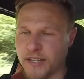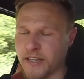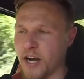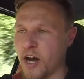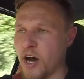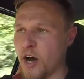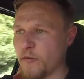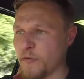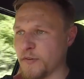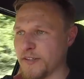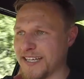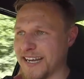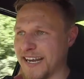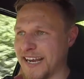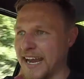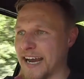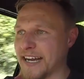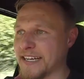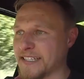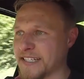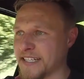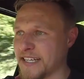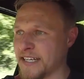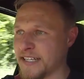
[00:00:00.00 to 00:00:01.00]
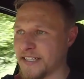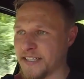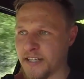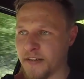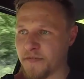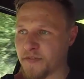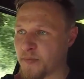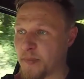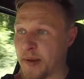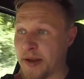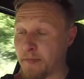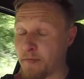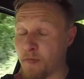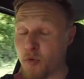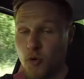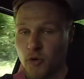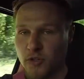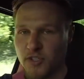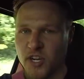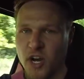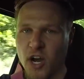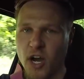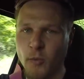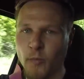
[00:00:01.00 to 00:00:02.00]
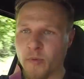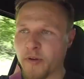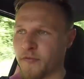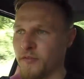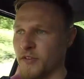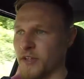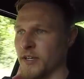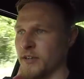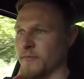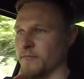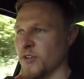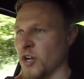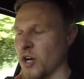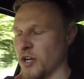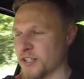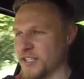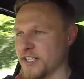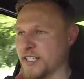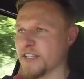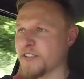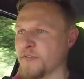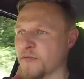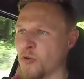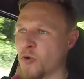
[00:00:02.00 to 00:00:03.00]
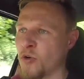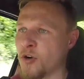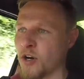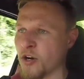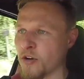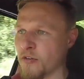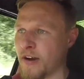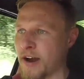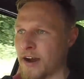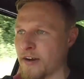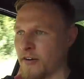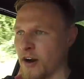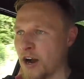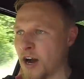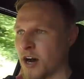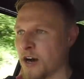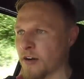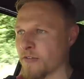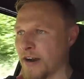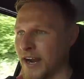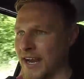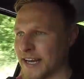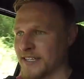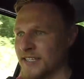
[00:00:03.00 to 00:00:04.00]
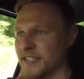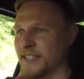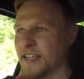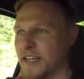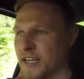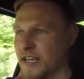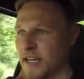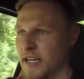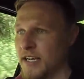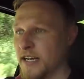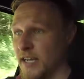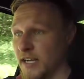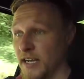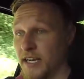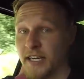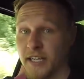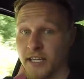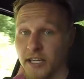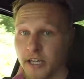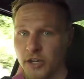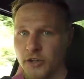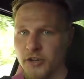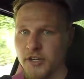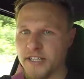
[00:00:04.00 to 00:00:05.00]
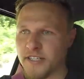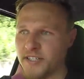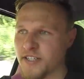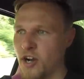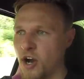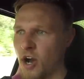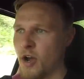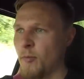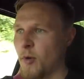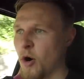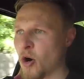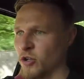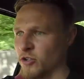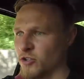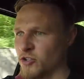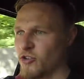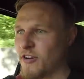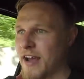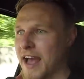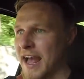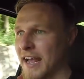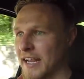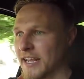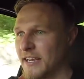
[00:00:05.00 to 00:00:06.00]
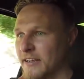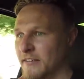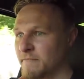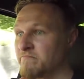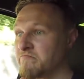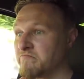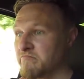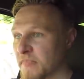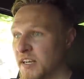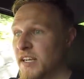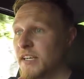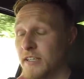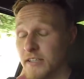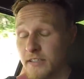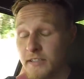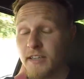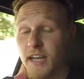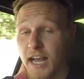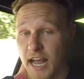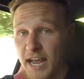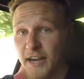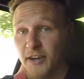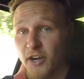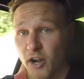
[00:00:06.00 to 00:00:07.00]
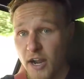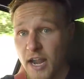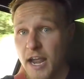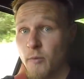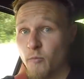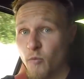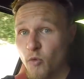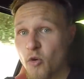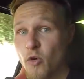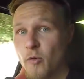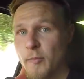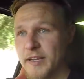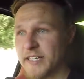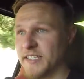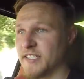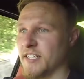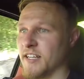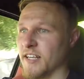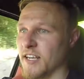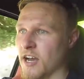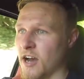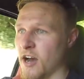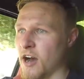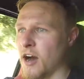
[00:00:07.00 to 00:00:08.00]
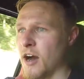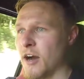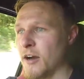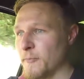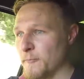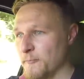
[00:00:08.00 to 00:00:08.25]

half a decade since, I've spent more time with the 964 Carrera RS, including time on track, and I am warming to the car,